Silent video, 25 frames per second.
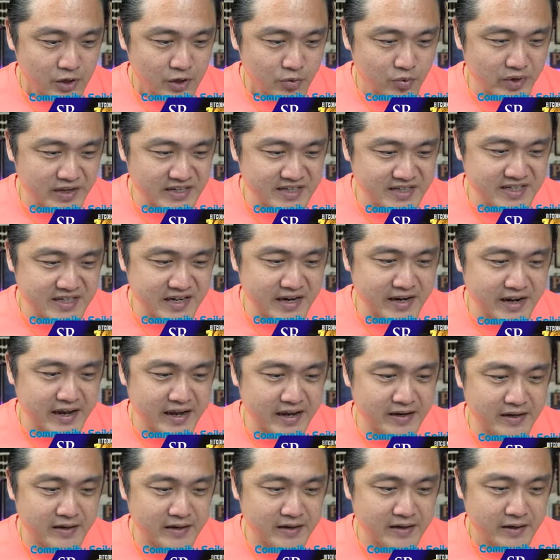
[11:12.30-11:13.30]
We say
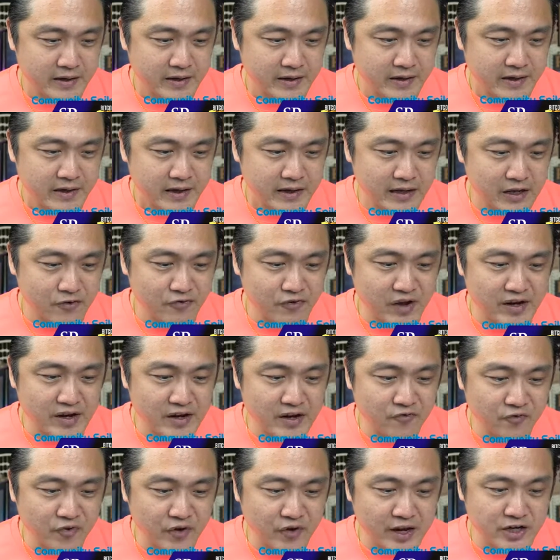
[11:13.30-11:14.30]
that if an
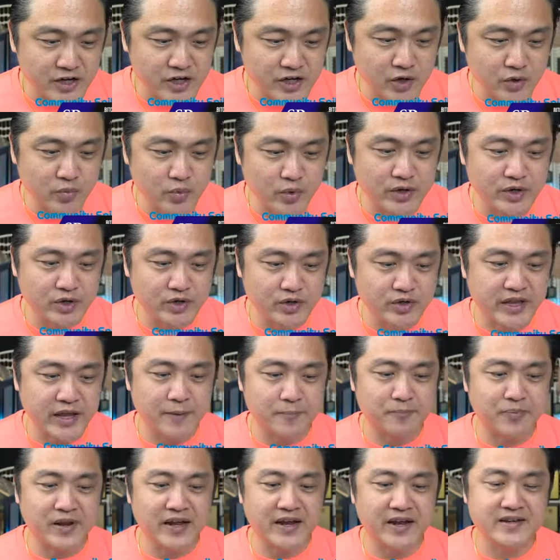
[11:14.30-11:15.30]
invasion were to
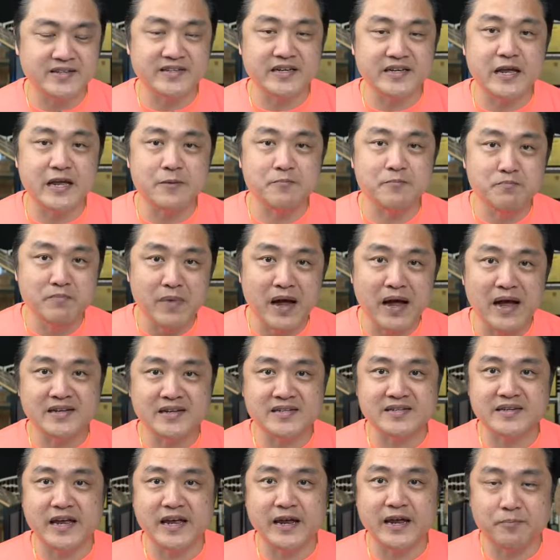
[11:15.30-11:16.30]
take place, it
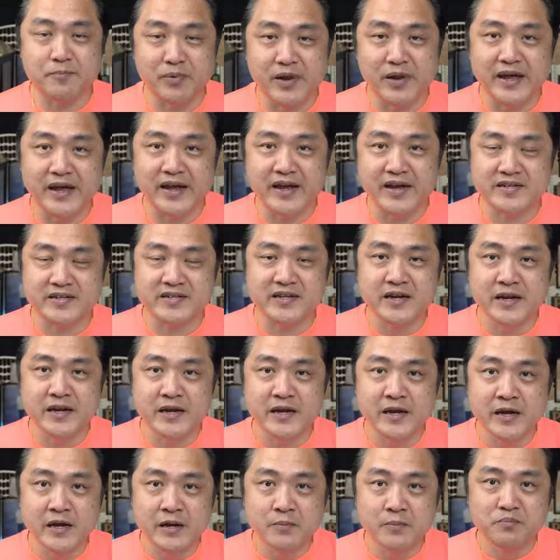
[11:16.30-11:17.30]
must take place
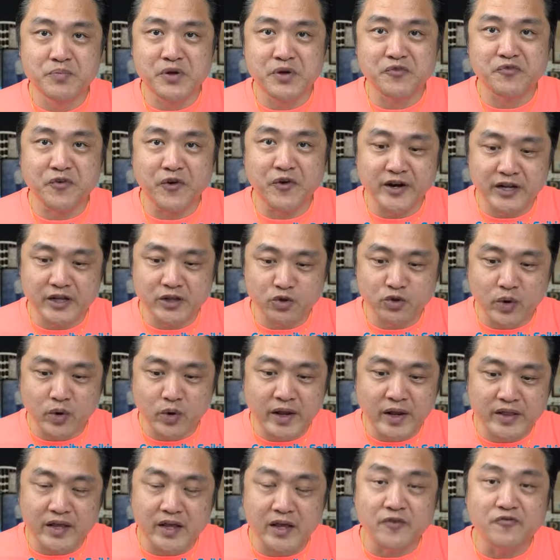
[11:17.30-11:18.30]
before the
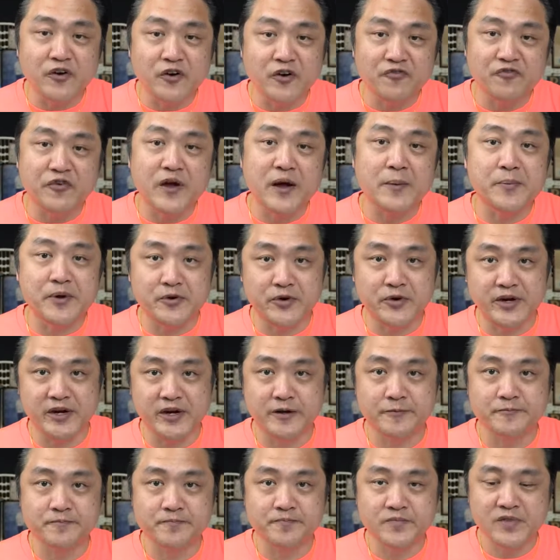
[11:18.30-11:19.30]
20th of
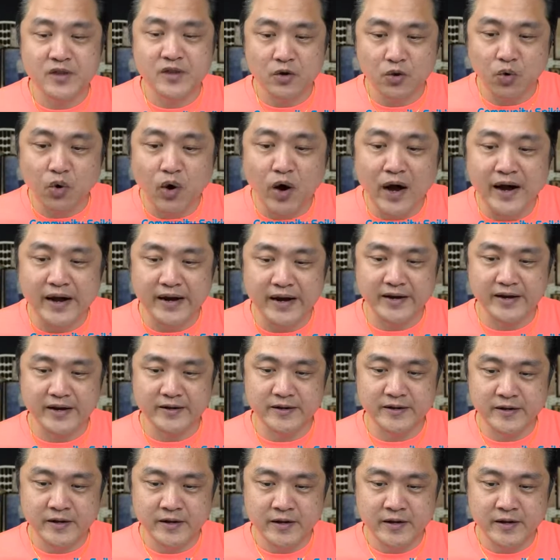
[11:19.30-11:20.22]
February. Why?